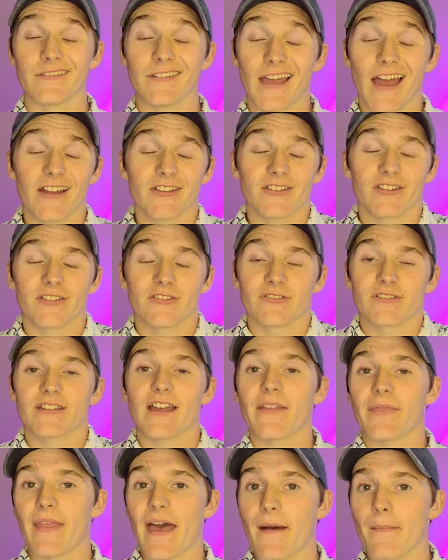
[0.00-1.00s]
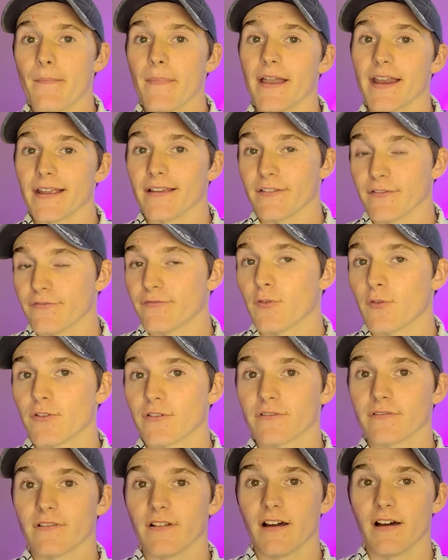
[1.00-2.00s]
Actually, there's not that many. The
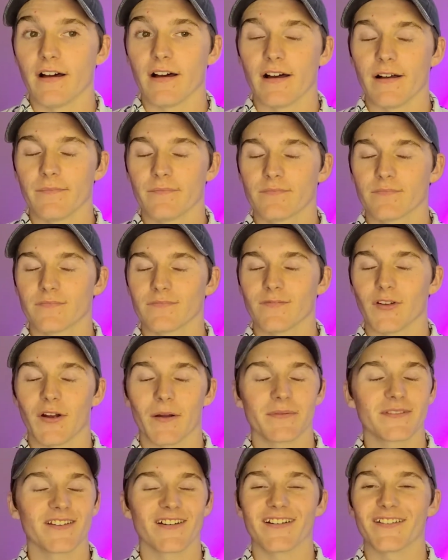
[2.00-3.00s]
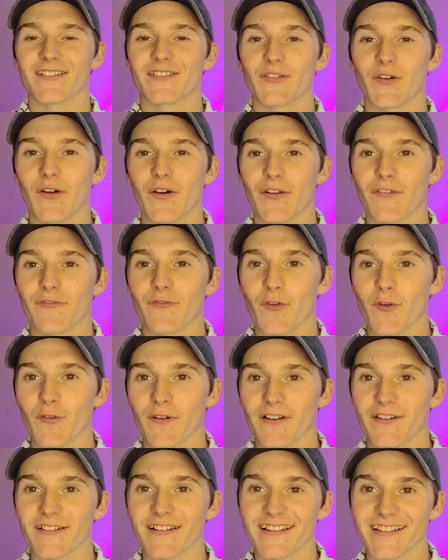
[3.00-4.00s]
Toyota
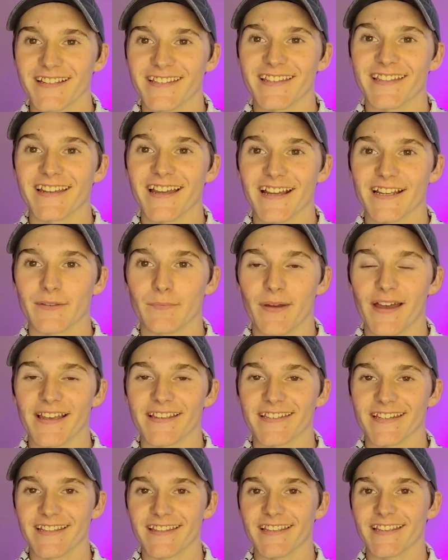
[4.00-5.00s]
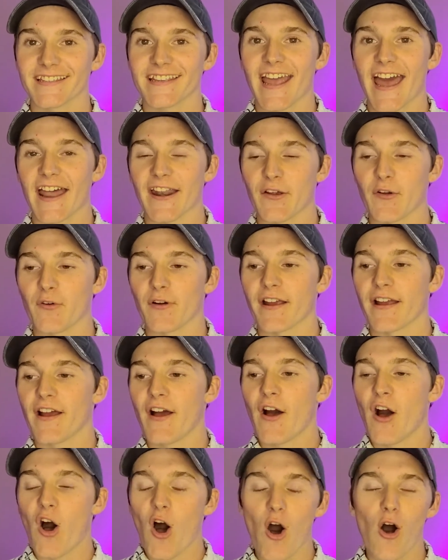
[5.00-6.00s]
4Runner is the next best in this category.
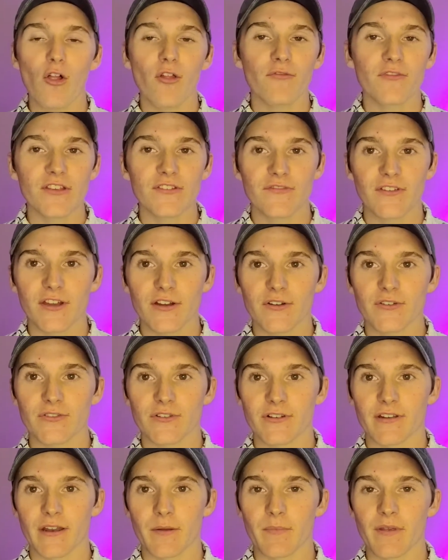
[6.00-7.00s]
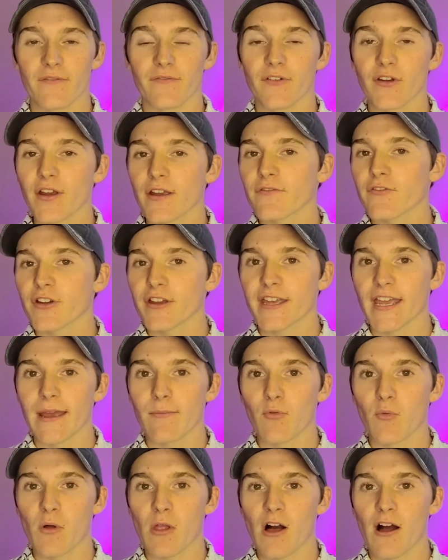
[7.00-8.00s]
All of these vehicles are going to be very, very
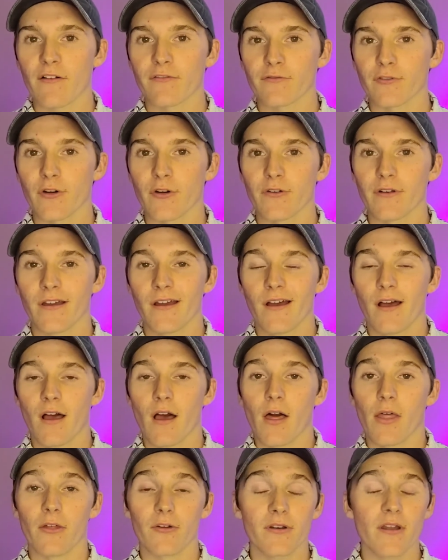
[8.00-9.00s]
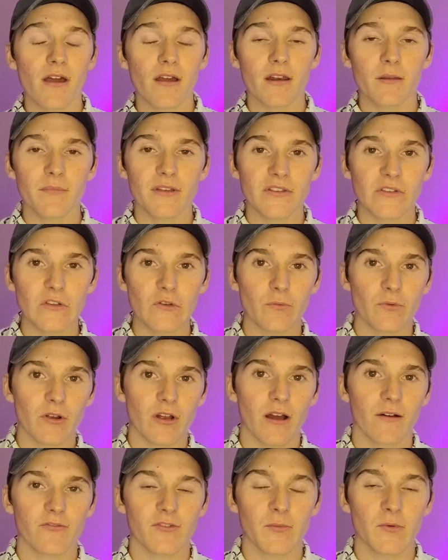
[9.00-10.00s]
capable off-road. They're not going to be super
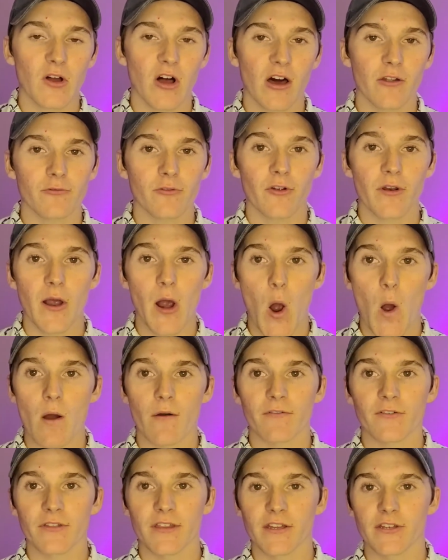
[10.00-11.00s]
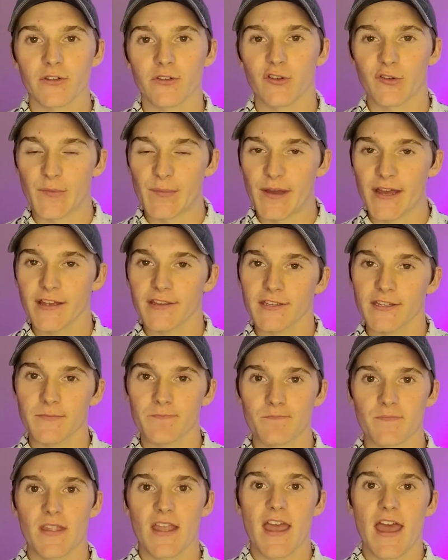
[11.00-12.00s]
comfortable on-road, however, they do their best.
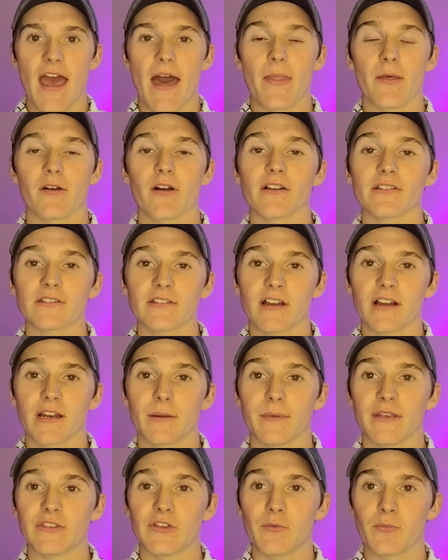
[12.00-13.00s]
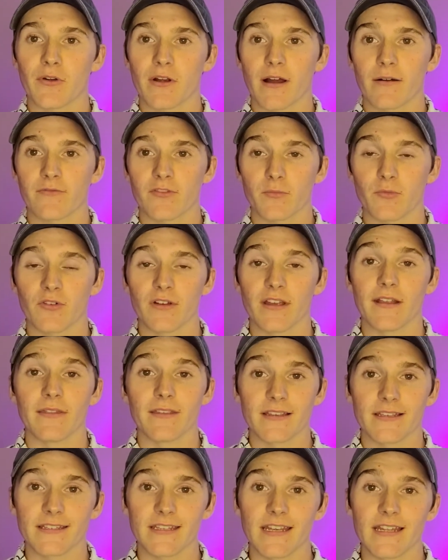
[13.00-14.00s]
And they're also not going to be super comfortable in
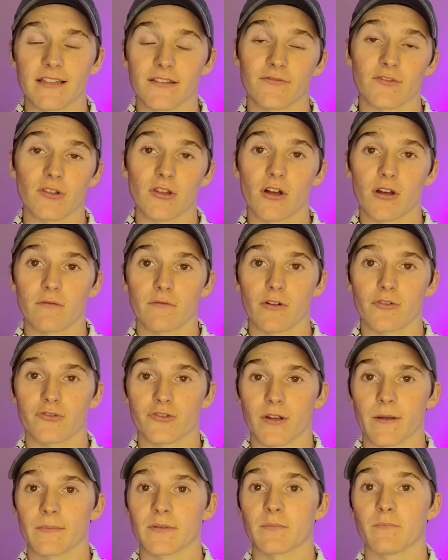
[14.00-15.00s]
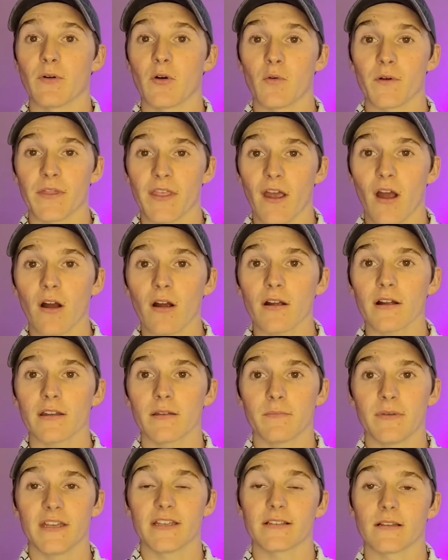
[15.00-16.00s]
the seats for long road trips. But what they are going to
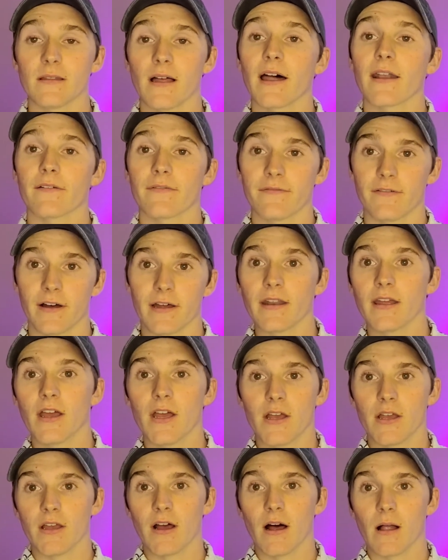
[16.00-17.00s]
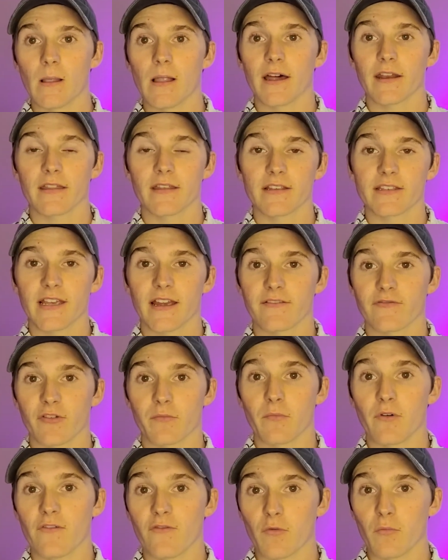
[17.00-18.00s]
be is a lot of fun. A lot of these have
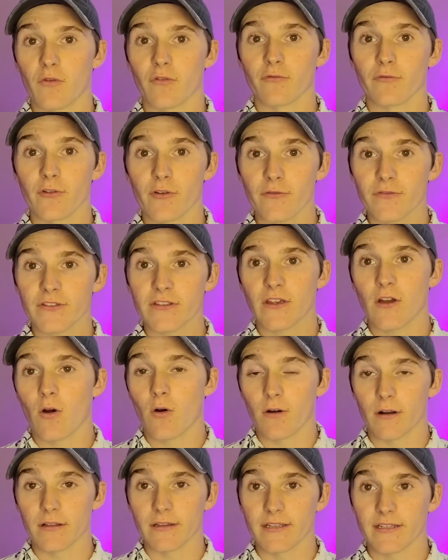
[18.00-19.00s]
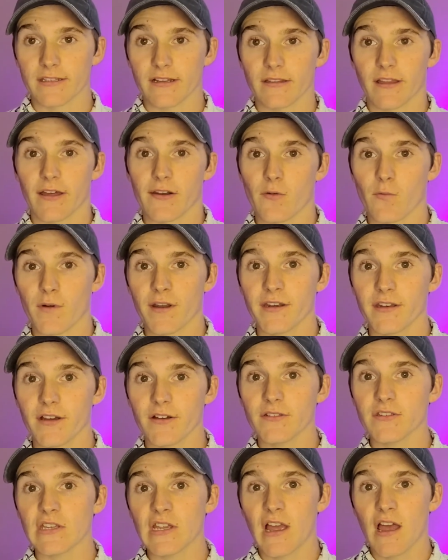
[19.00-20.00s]
removable roofs, or at least a lot of
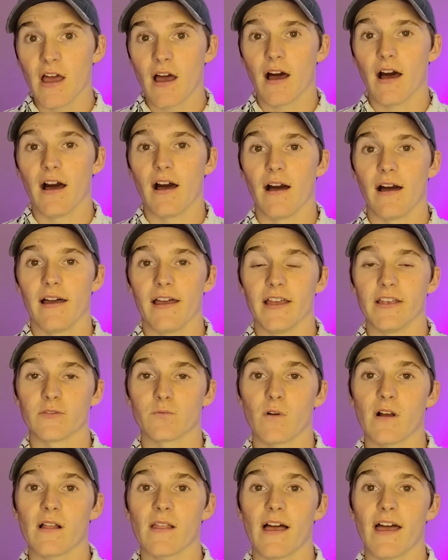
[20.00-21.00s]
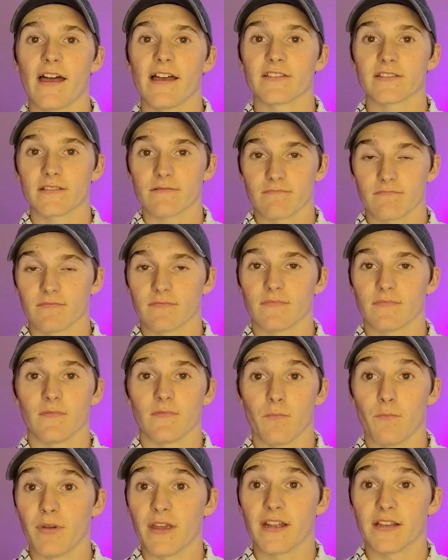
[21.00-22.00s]
windows, as well as
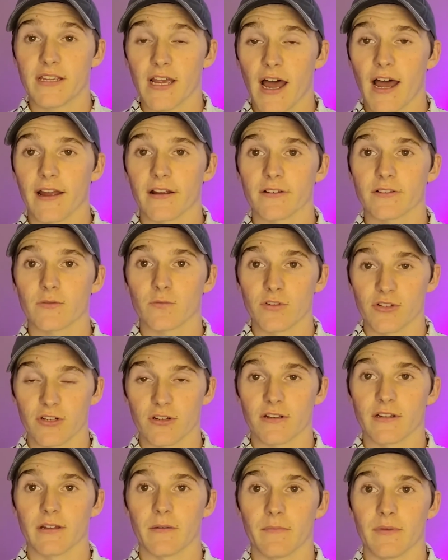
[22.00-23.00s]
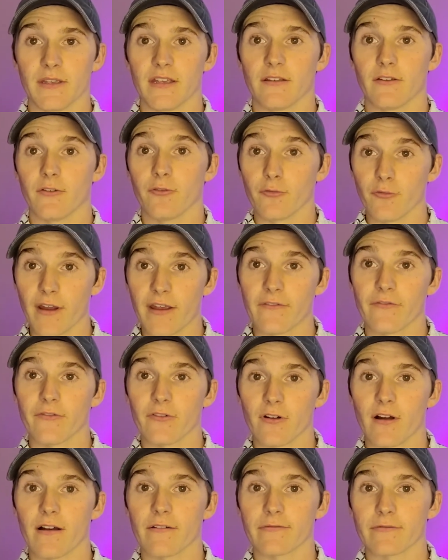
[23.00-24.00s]
big tires, which are going to be great
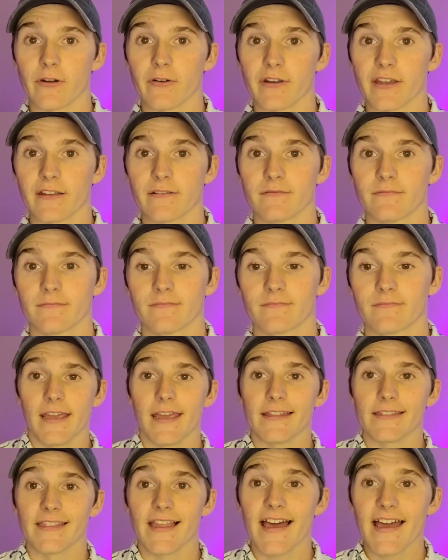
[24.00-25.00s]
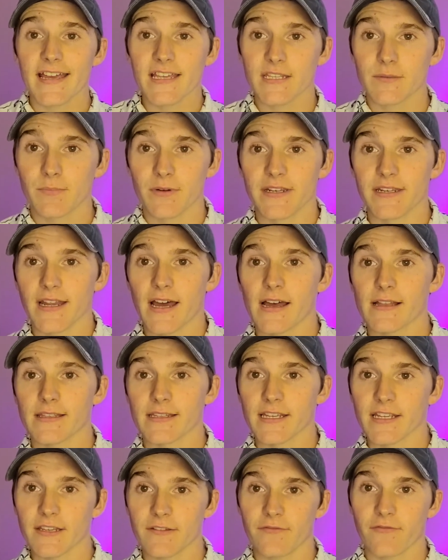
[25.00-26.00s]
for off-roading. And last but not
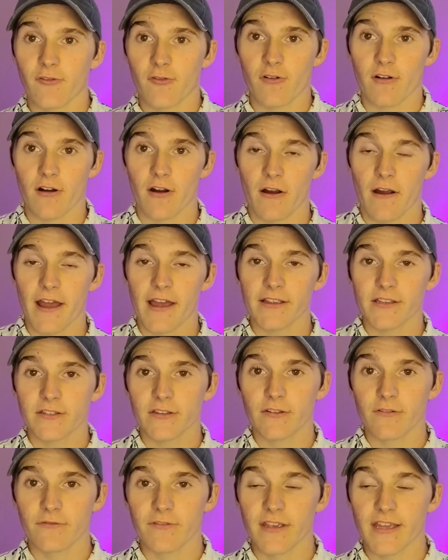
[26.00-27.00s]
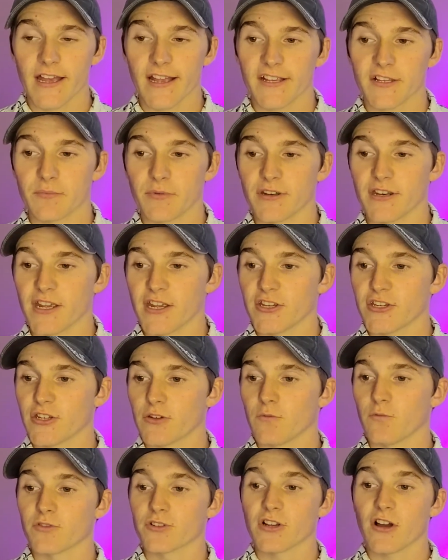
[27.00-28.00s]
least for our SUV
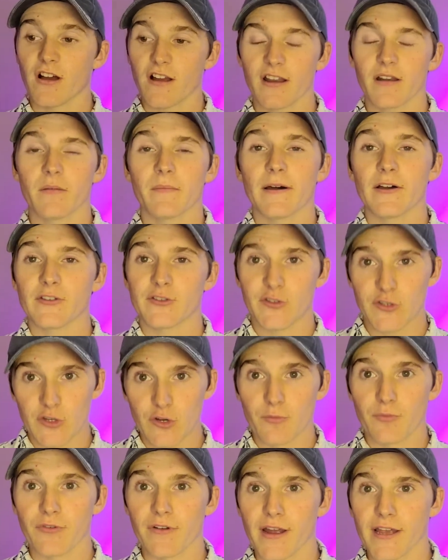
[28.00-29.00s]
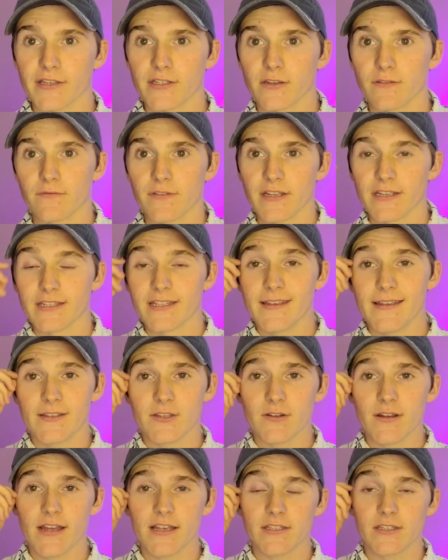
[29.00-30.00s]
explanation, we're talking about super SUVs. These
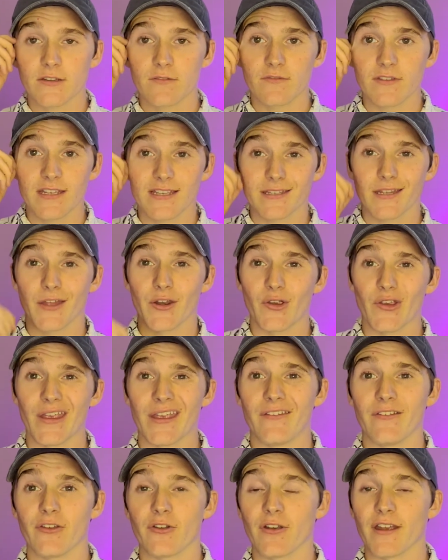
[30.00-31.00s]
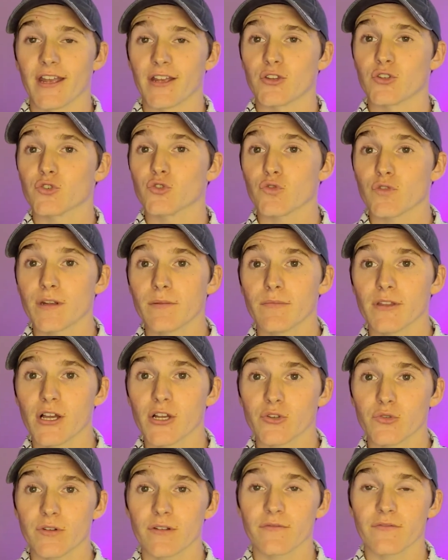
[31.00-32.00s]
are SUVs that are either extreme
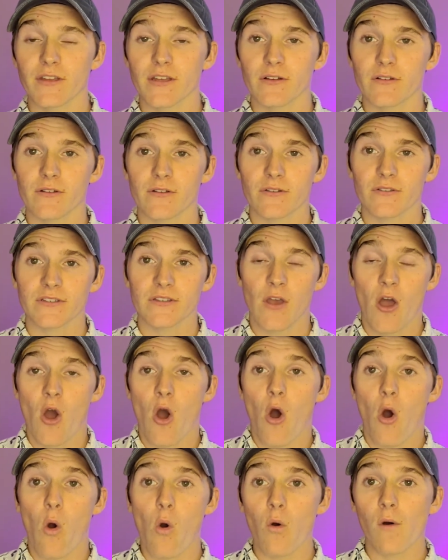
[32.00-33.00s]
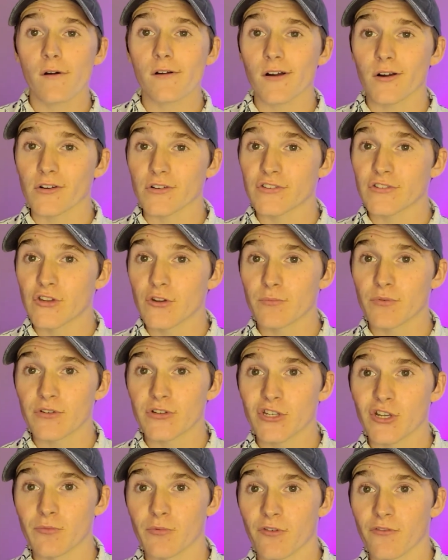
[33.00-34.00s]
luxury vehicles or are super,
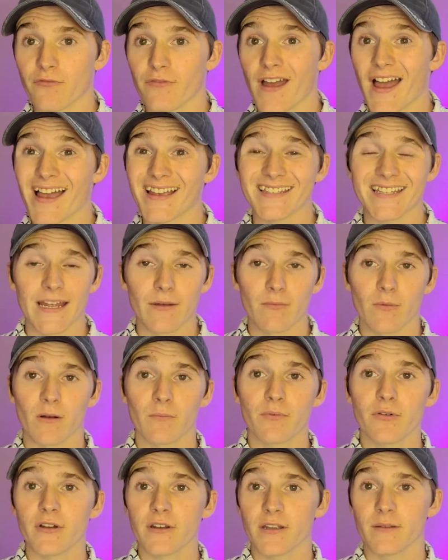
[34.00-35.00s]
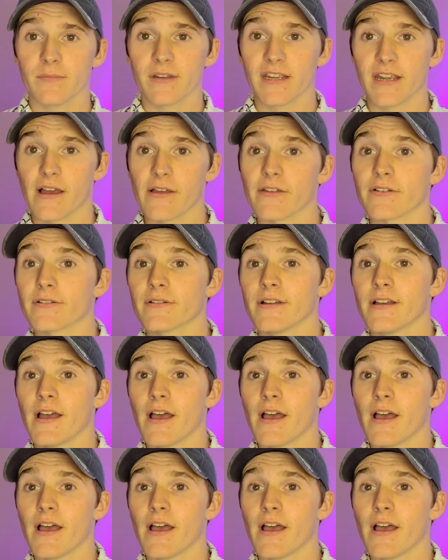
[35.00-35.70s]
super fast, and we're putting them together.